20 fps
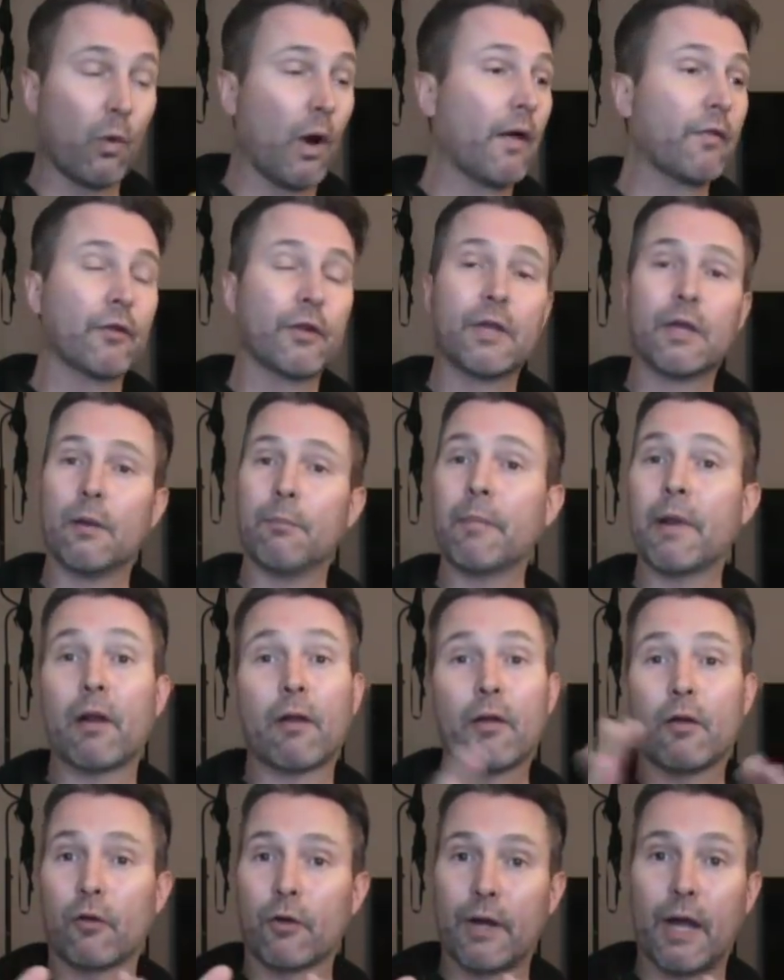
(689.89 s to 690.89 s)
whether you get
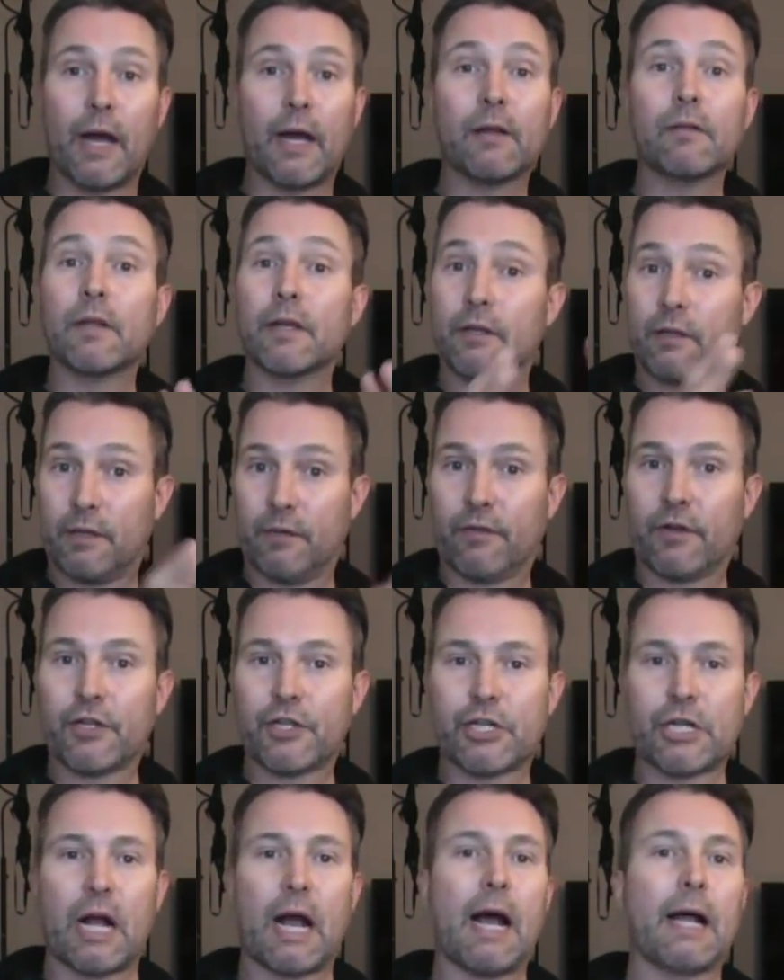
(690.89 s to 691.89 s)
married or not, like give it a
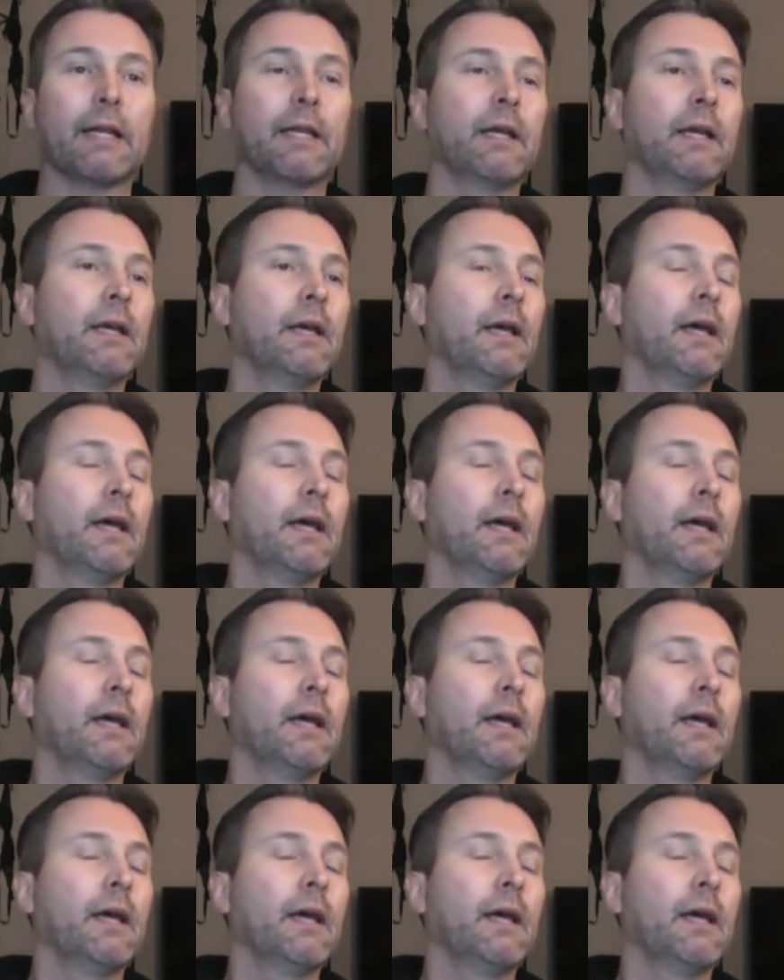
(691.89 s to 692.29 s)
shot.